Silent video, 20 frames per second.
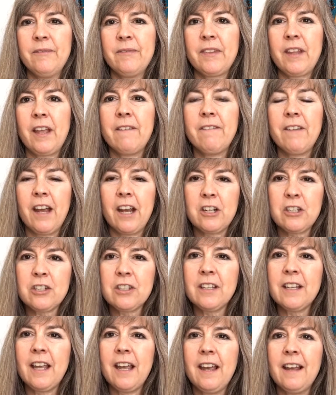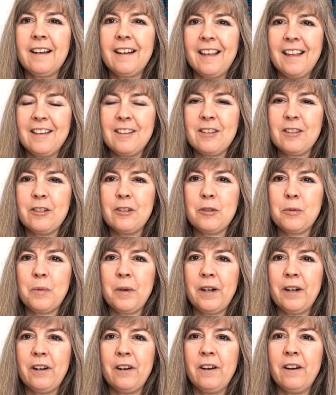I've actually had cases
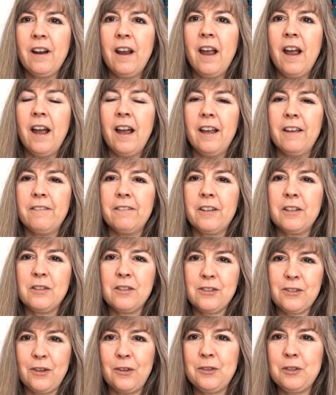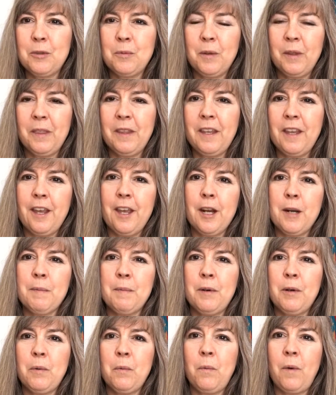where I've consulted with the
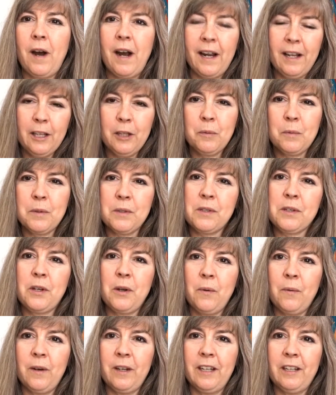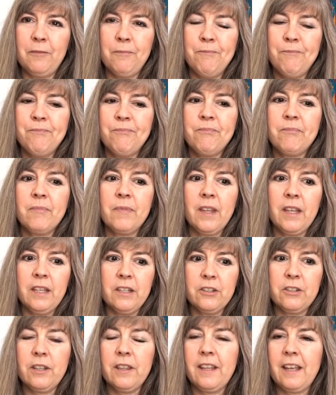animal while it was going
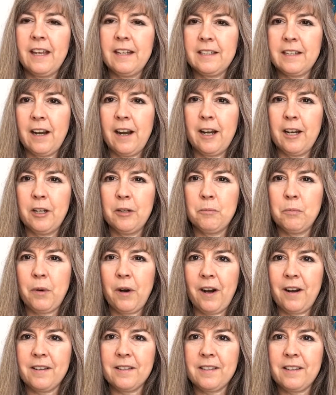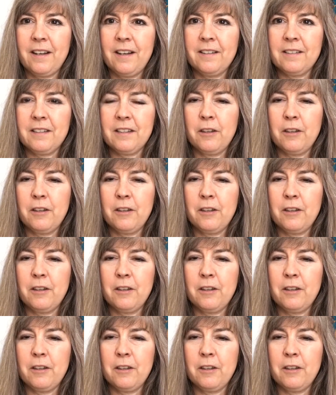into that dying process.